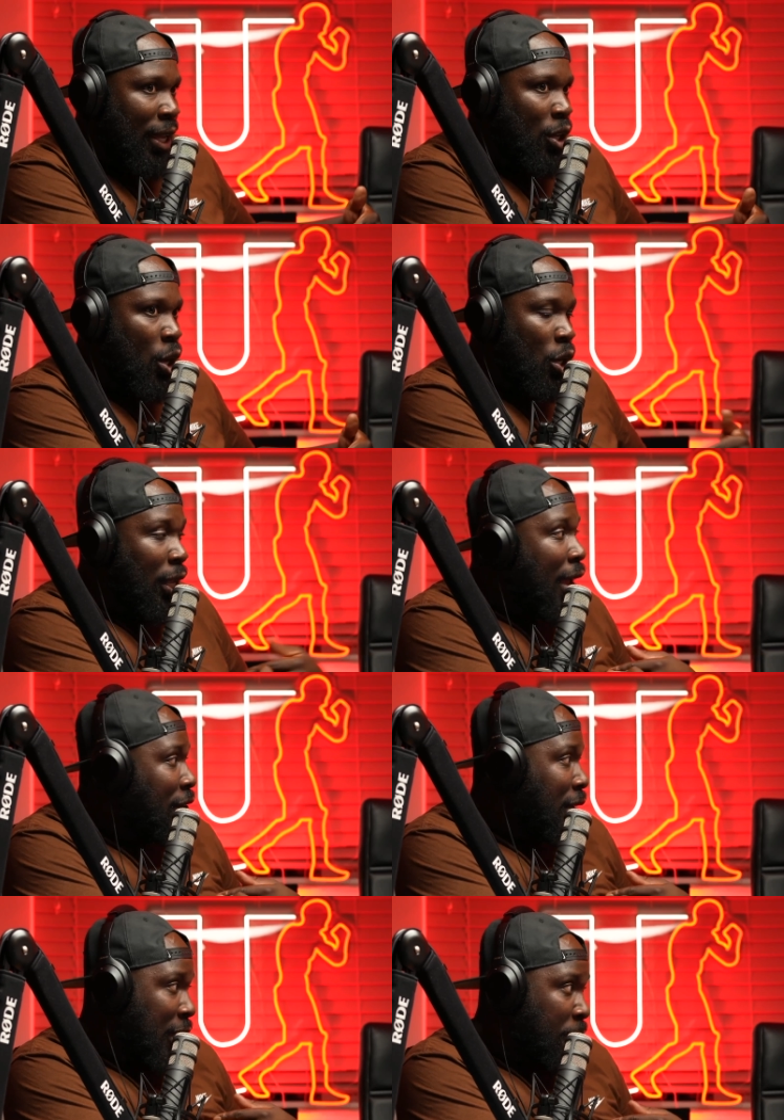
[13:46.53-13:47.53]
you're because I
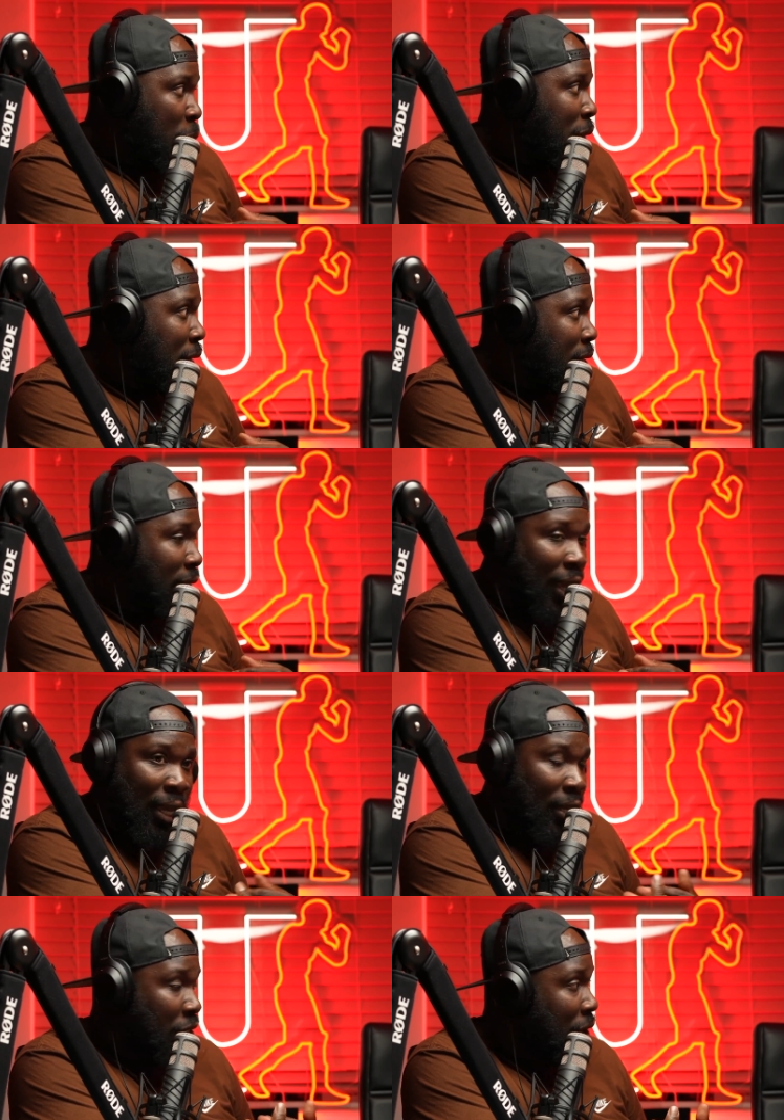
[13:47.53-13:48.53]
think that's my weakness. I
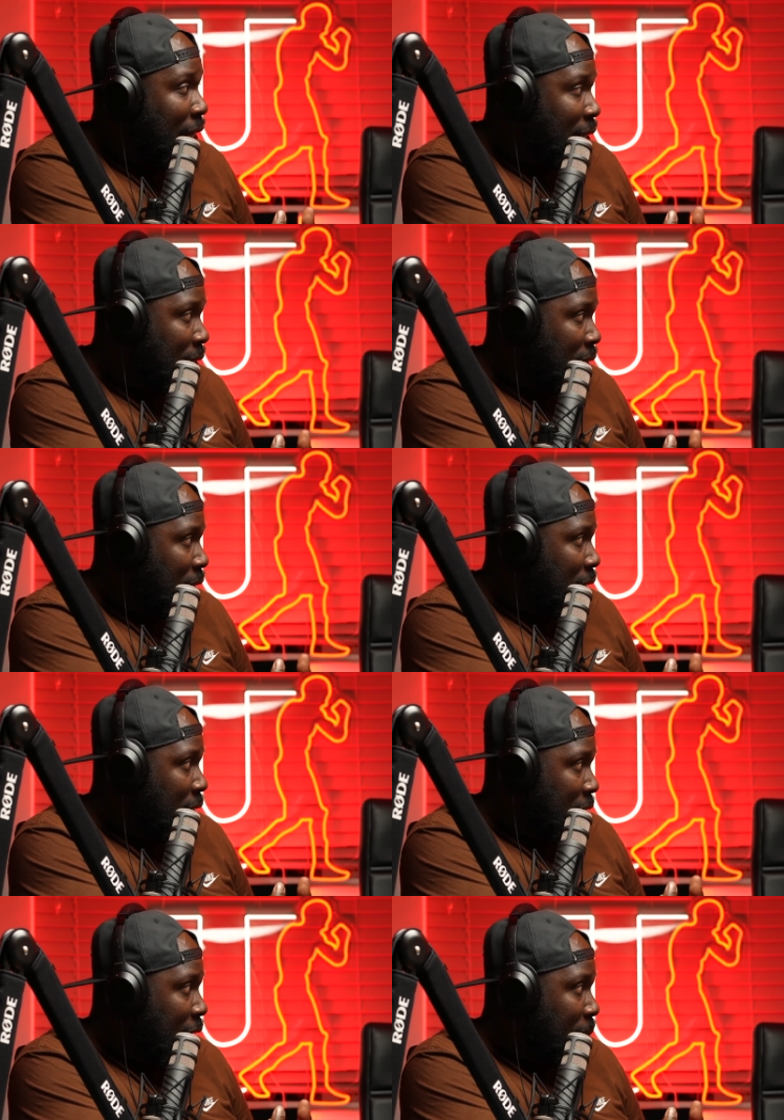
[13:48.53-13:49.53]
get distracted.
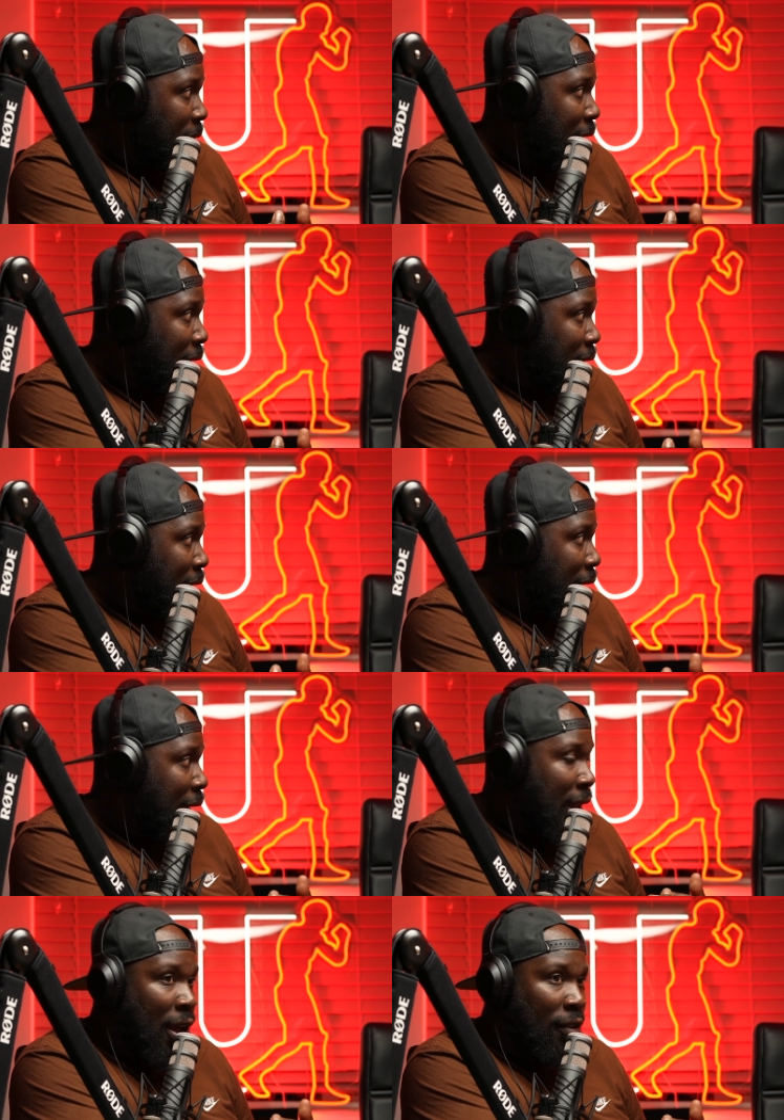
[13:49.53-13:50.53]
Do you yeah, see what I'm yeah, saying? Yeah,
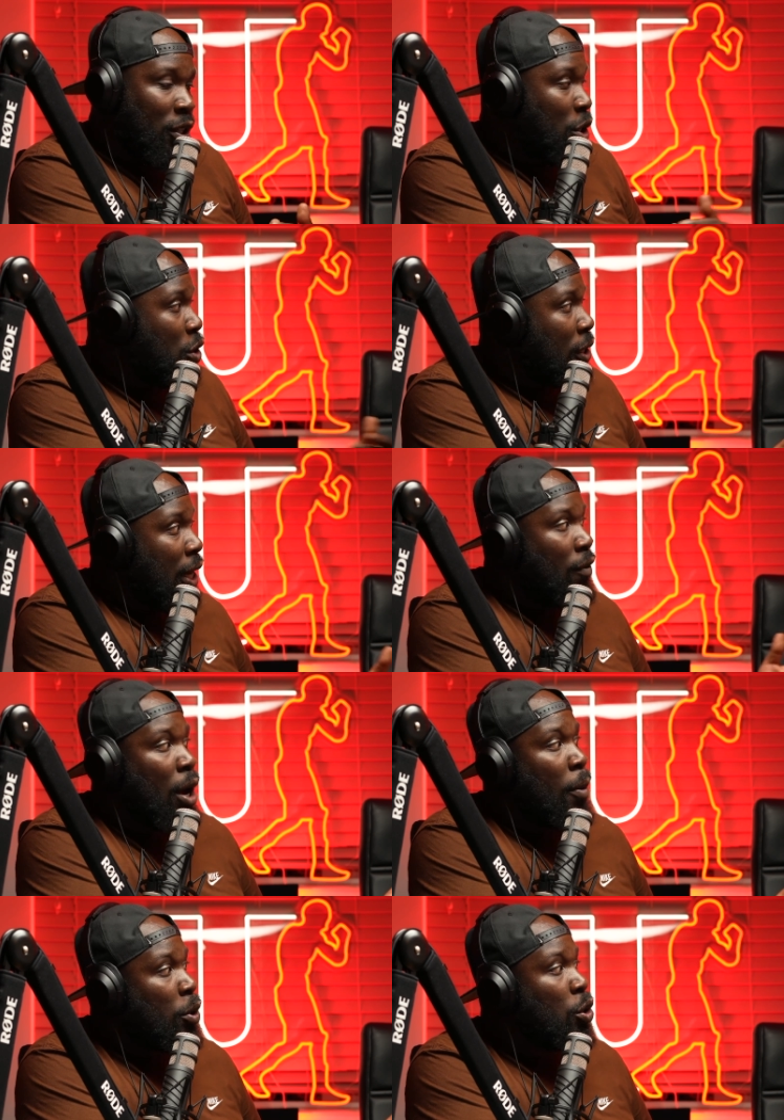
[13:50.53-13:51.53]
and then after you could say,
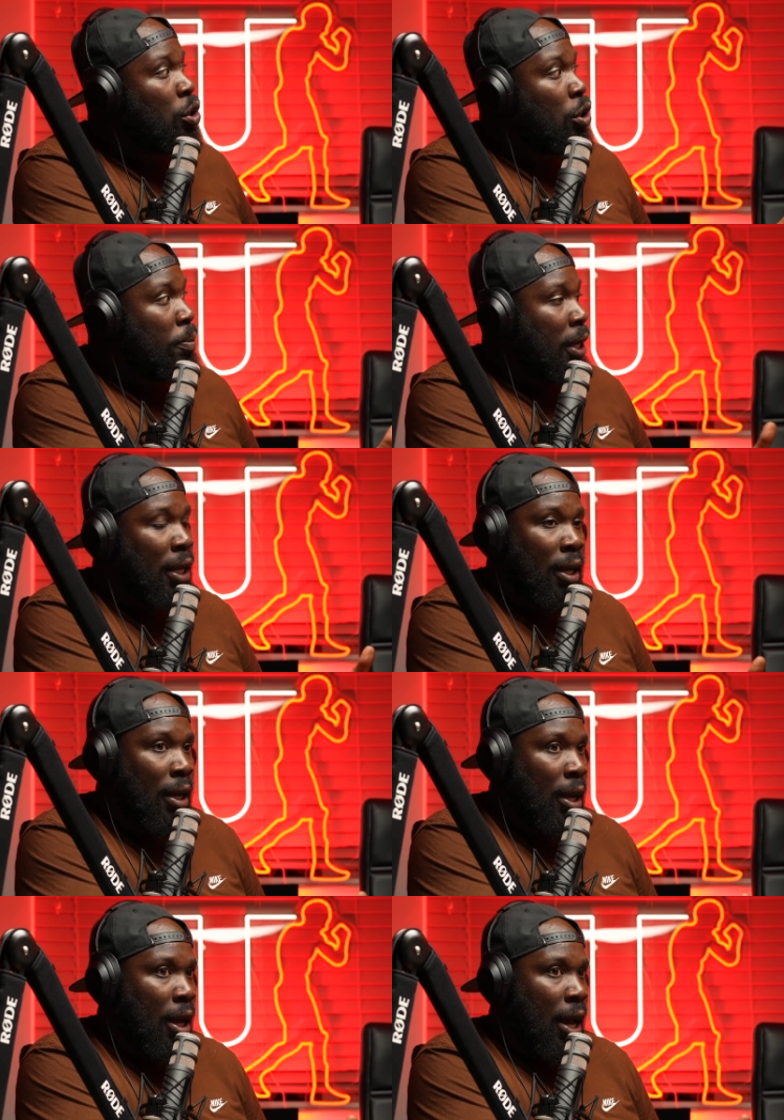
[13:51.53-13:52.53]
Rob, yours could be
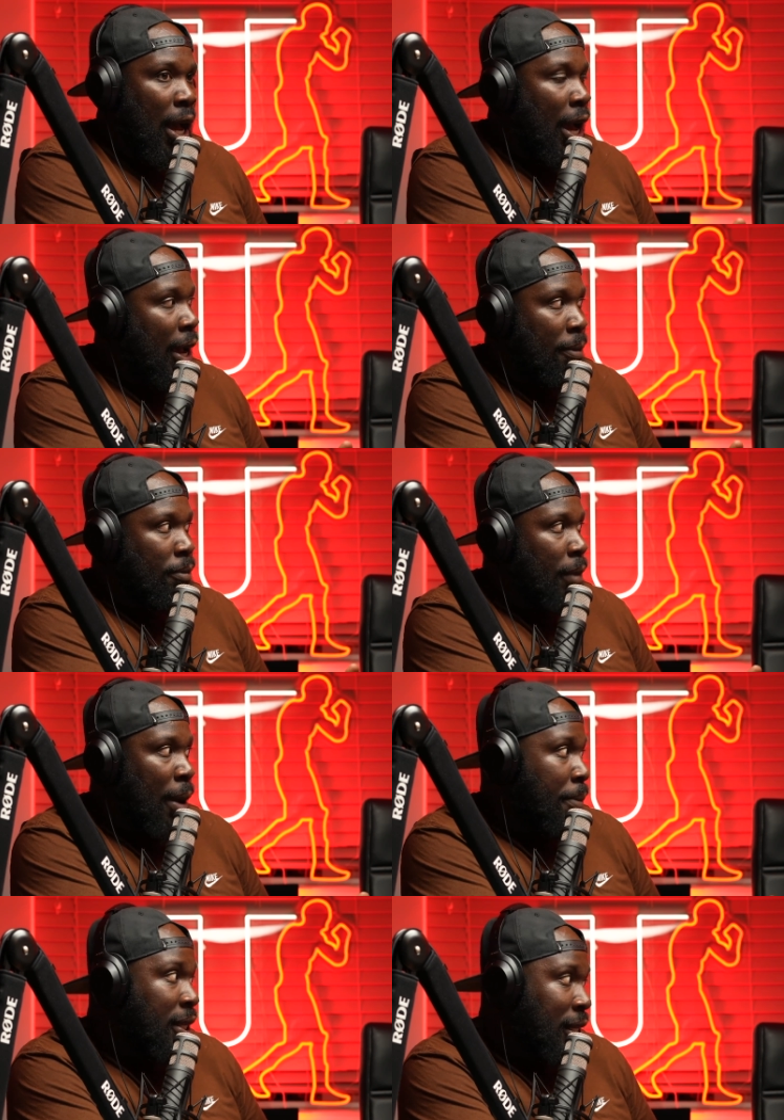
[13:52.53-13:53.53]
I'm
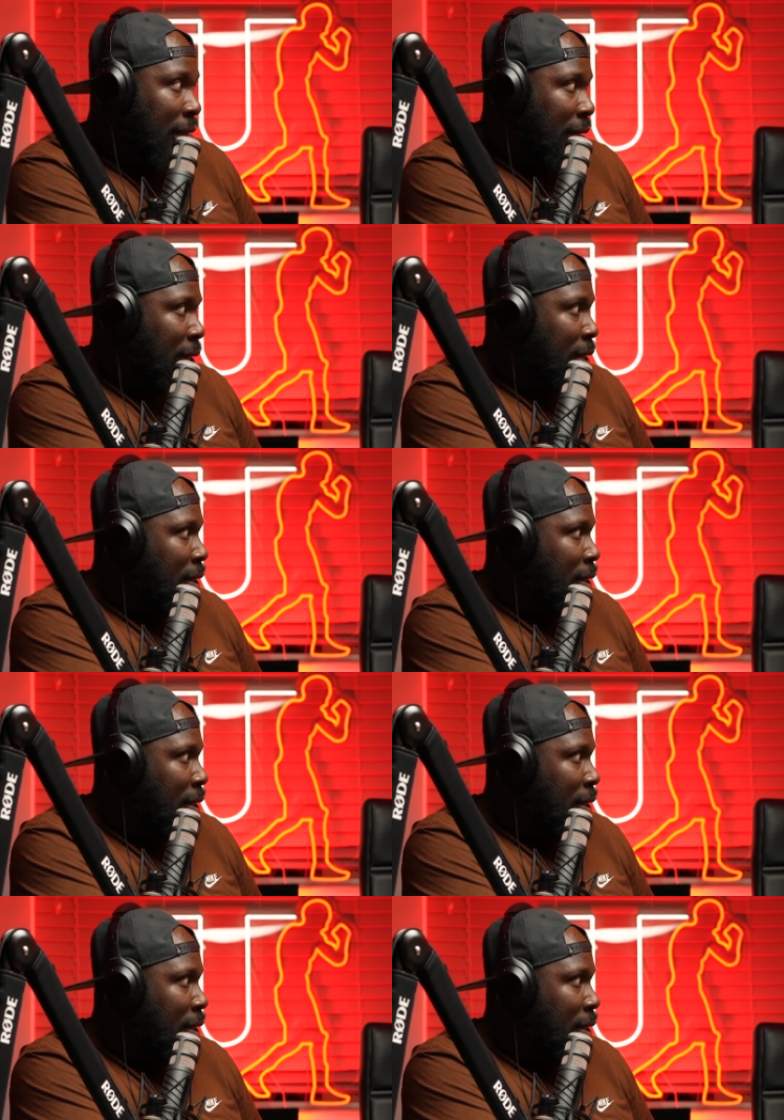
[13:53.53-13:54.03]
I'm missing. I it. won't.